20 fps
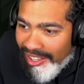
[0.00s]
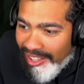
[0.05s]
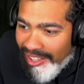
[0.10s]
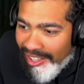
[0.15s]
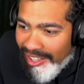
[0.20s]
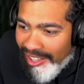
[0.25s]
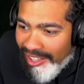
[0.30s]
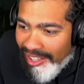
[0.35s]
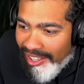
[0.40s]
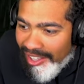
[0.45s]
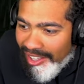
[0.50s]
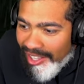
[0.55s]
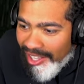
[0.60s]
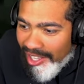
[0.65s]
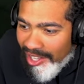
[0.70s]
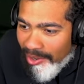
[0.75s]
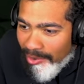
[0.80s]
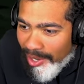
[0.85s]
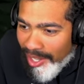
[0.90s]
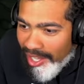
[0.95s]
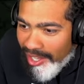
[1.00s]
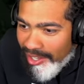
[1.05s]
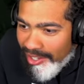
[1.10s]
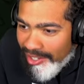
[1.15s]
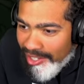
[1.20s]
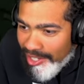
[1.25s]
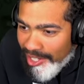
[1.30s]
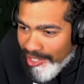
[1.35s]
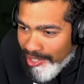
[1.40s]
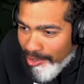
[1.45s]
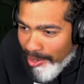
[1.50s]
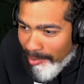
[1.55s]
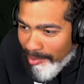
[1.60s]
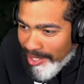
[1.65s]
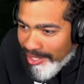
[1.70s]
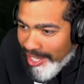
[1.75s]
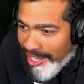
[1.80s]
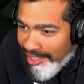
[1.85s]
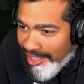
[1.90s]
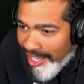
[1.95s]
You were talking so much Wait, trash. What's you happening? You want
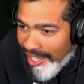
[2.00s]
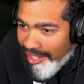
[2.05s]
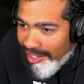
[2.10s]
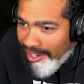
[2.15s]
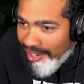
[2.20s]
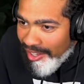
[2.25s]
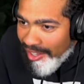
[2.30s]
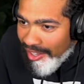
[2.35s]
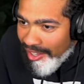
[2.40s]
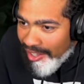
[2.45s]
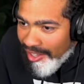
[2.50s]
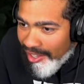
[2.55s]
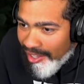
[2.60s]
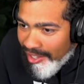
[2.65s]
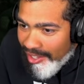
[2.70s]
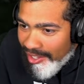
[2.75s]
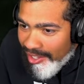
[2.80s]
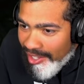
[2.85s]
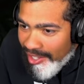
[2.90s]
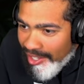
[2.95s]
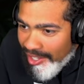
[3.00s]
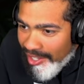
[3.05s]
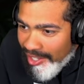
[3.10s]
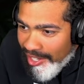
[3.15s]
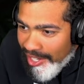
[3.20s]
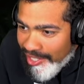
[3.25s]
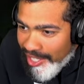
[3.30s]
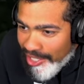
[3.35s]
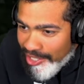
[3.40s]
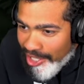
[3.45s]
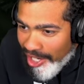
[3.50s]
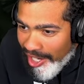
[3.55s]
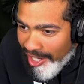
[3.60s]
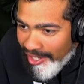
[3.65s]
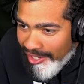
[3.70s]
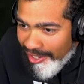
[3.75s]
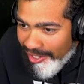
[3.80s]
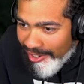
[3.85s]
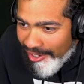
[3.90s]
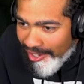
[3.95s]
me to take that? It's me. Is that
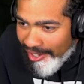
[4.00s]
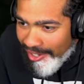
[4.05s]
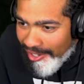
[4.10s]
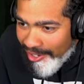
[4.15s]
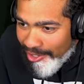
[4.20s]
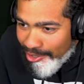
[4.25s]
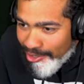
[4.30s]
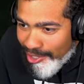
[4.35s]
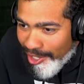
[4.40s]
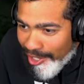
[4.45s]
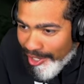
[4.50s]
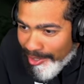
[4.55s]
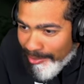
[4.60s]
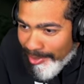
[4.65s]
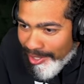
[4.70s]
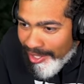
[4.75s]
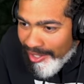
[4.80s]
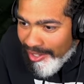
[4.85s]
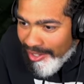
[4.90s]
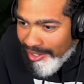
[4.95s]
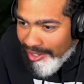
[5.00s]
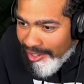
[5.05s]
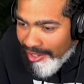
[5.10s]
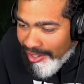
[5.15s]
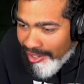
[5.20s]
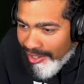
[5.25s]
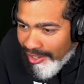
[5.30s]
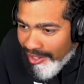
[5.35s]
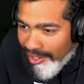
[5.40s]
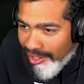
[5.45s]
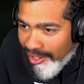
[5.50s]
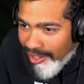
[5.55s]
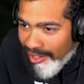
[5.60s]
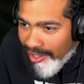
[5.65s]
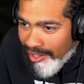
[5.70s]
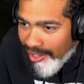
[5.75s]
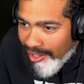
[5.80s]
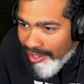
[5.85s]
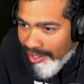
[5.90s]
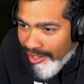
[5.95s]
John? What is that? talking me. I'm get, I'm, it's me. I'm
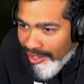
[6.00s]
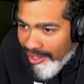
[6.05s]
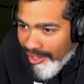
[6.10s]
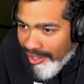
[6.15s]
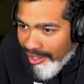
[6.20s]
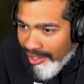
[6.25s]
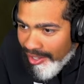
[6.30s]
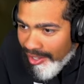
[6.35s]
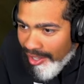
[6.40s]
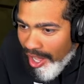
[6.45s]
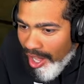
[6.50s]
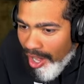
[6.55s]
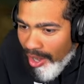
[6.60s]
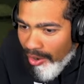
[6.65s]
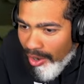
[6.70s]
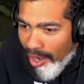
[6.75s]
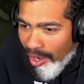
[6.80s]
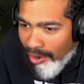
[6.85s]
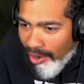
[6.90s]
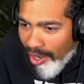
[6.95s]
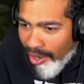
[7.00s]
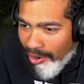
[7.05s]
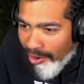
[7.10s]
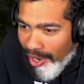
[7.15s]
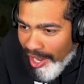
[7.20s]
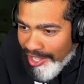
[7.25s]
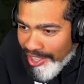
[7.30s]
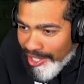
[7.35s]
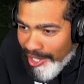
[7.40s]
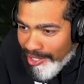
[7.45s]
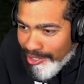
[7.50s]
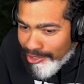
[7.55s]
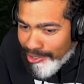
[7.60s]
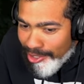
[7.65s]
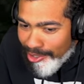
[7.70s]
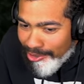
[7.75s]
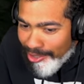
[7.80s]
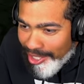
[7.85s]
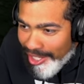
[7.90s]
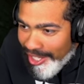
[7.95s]
getting chased. Oh, oh, oh. I think I just
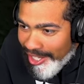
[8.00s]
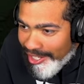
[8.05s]
saw you get